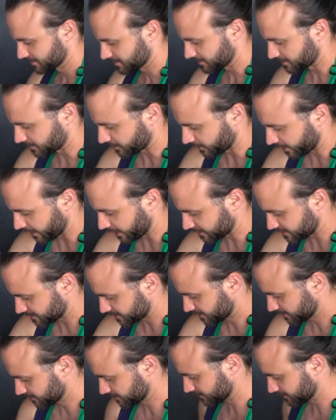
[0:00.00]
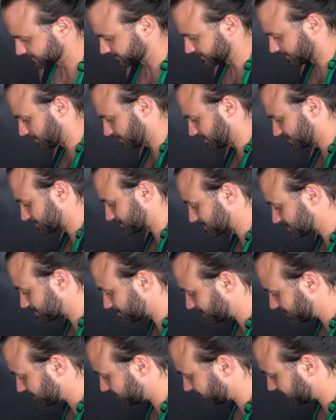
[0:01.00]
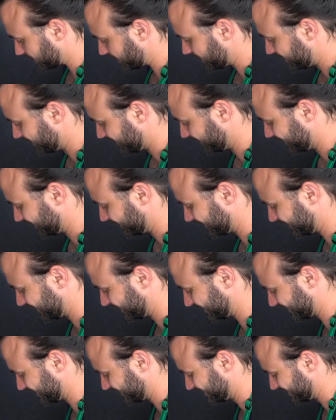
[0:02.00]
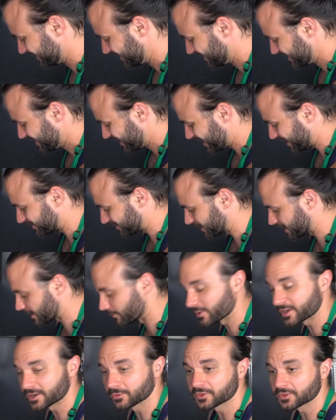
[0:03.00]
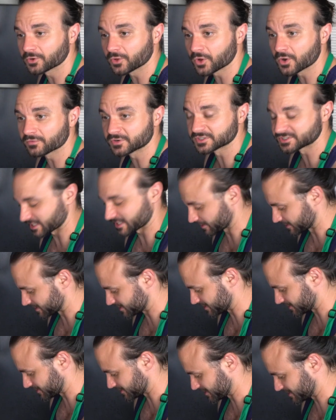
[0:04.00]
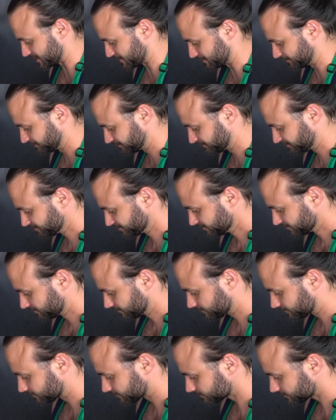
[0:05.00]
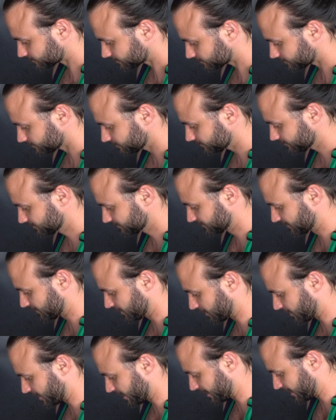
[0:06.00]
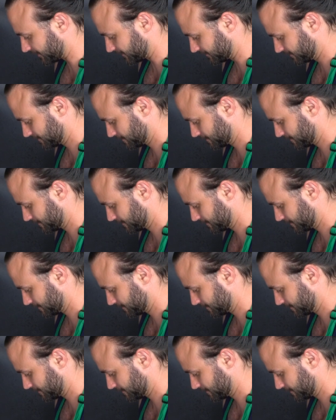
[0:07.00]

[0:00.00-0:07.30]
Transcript: All right. Oh, this one's beefy. I think I went a little overzealous here, team. All right.